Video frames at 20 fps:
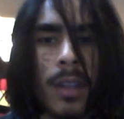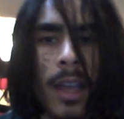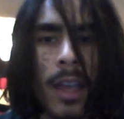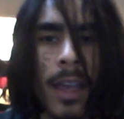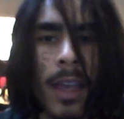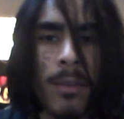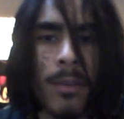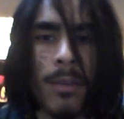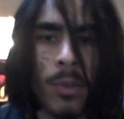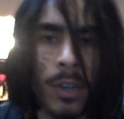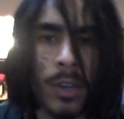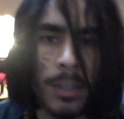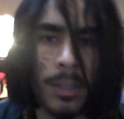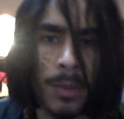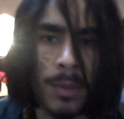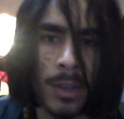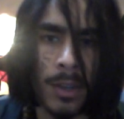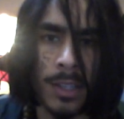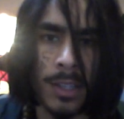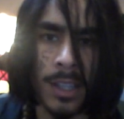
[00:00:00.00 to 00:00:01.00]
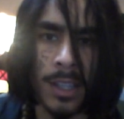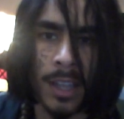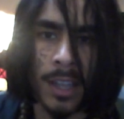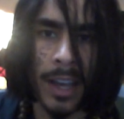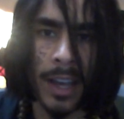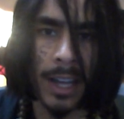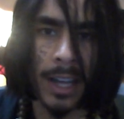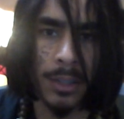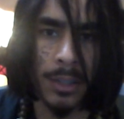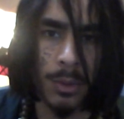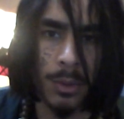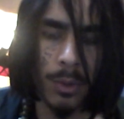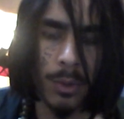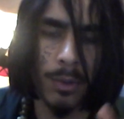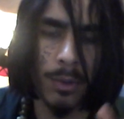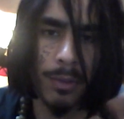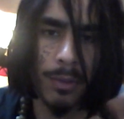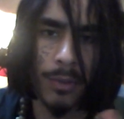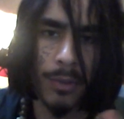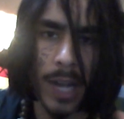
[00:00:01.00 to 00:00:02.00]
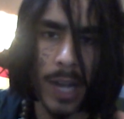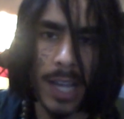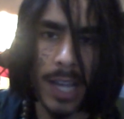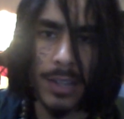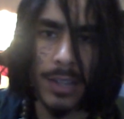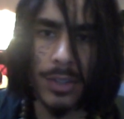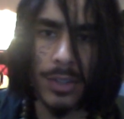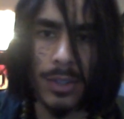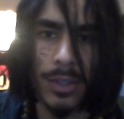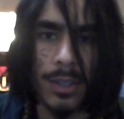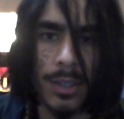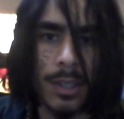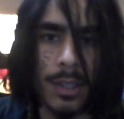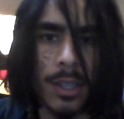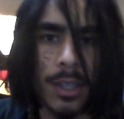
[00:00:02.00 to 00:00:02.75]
have more experience in the actual fights,